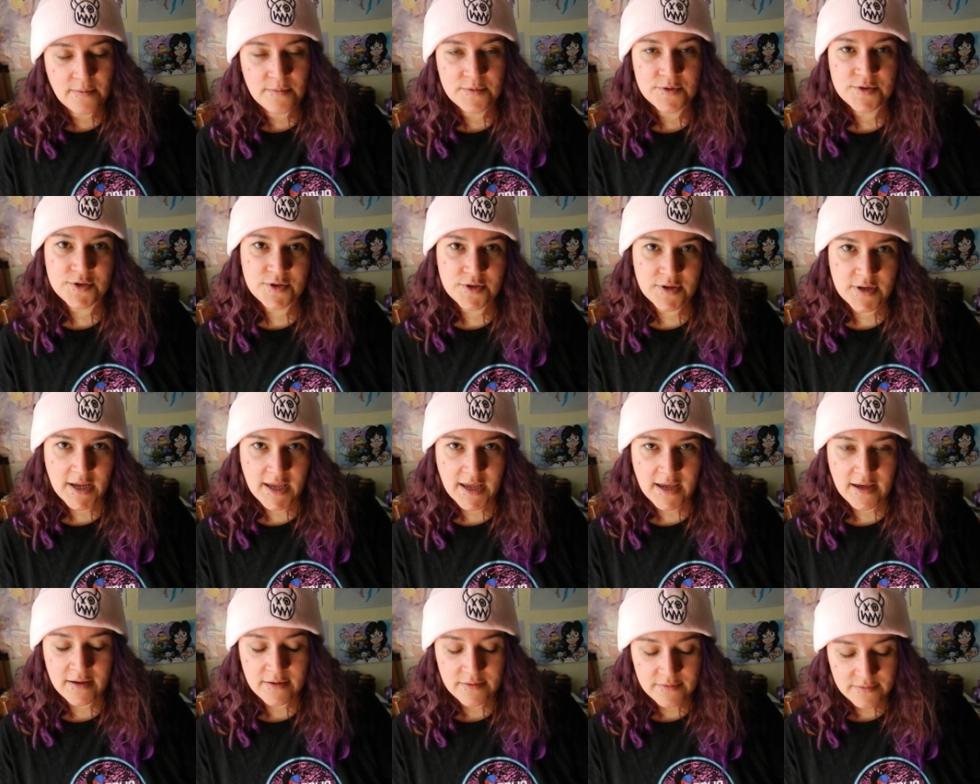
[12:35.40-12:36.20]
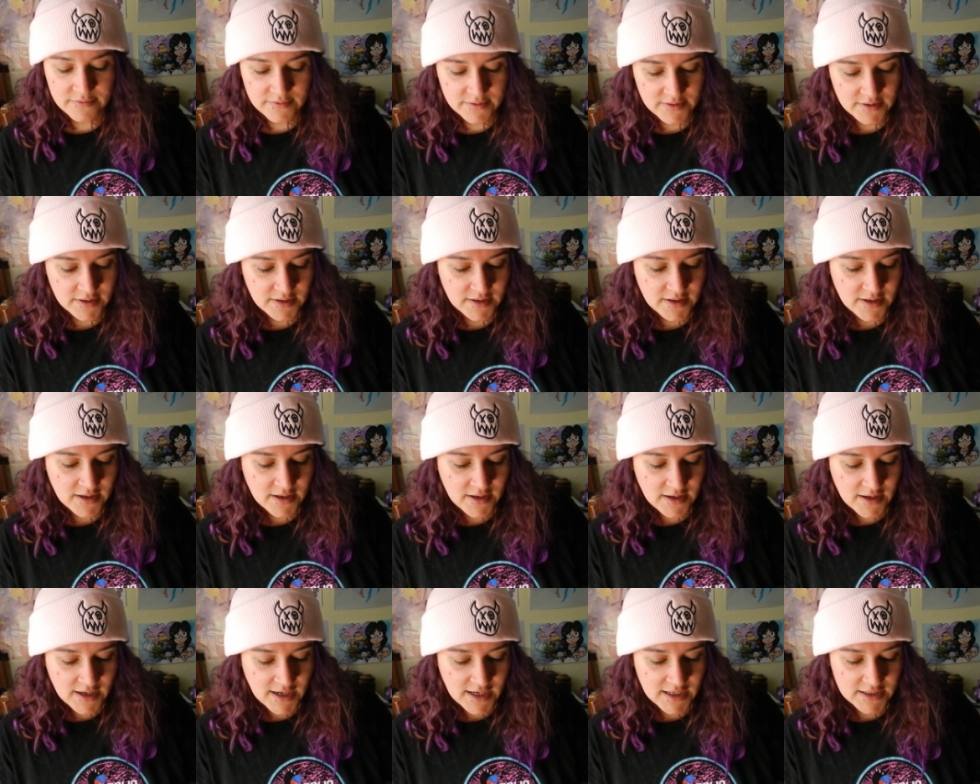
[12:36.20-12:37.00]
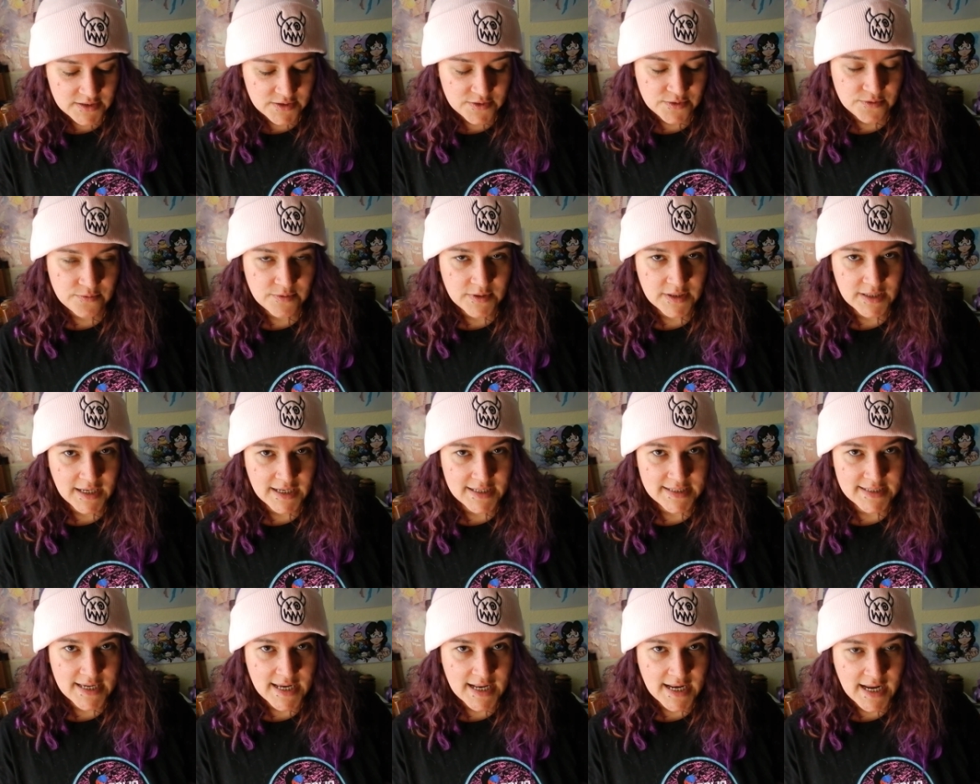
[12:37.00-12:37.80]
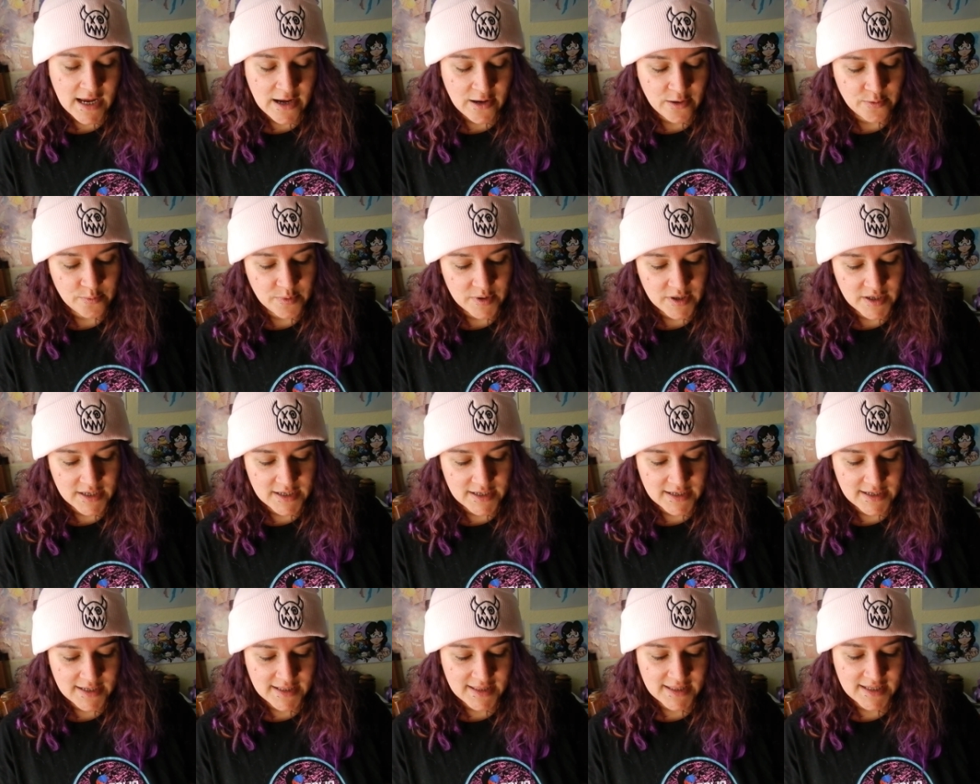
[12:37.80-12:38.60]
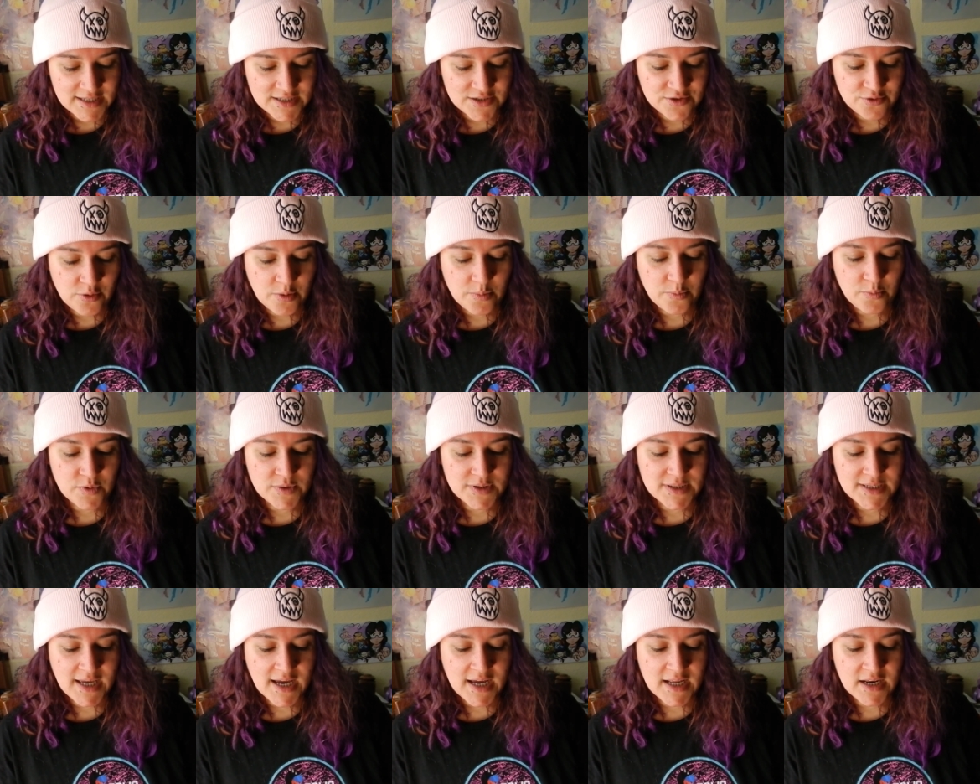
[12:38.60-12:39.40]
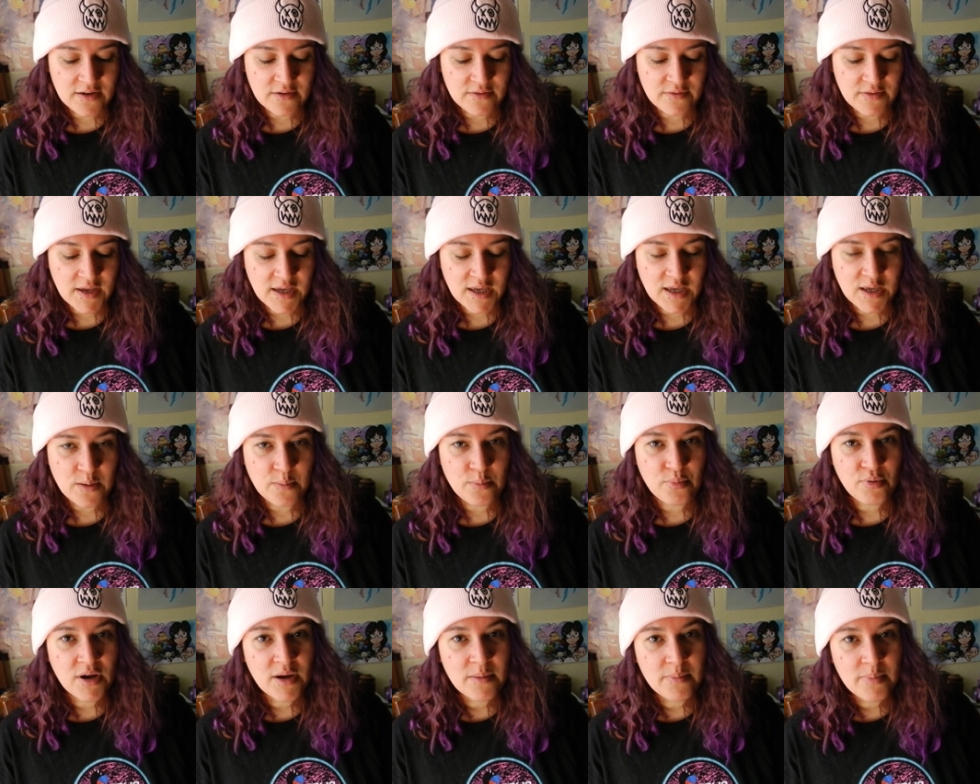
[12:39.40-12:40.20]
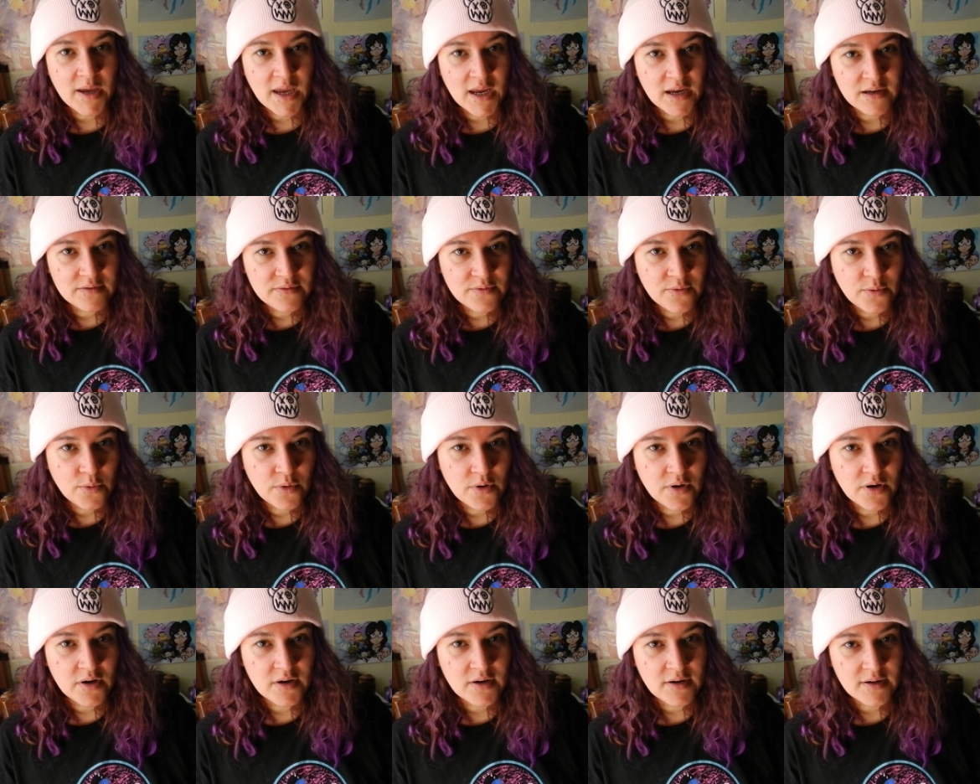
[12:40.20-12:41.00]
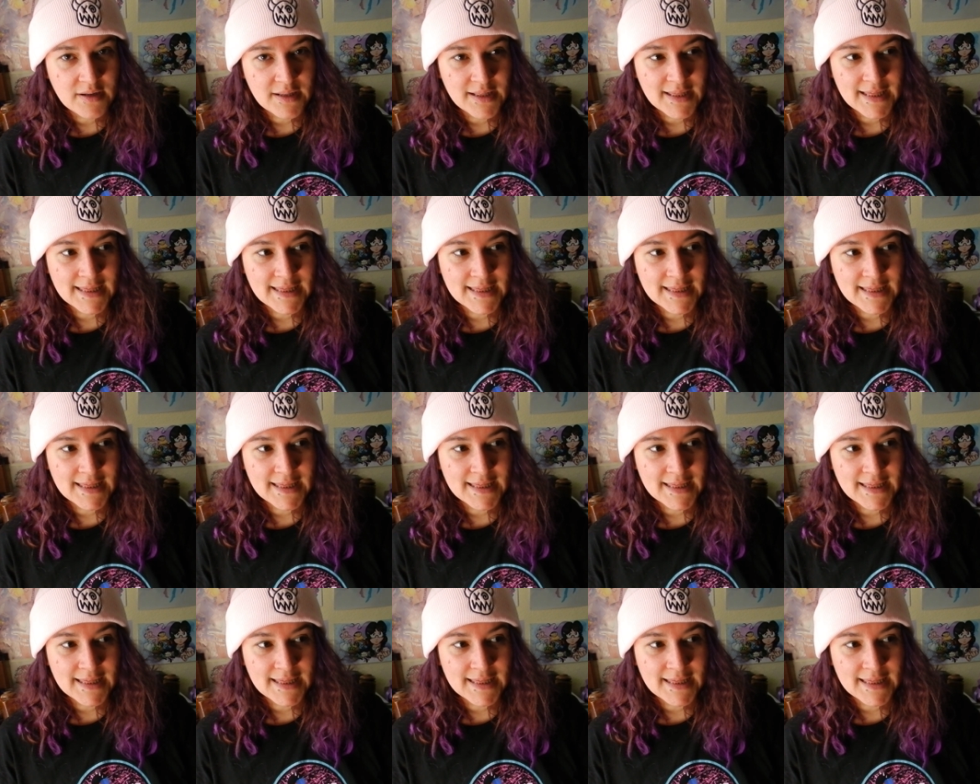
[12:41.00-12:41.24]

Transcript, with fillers: should have. I do realize that now, but this trip was kind of like prepaid for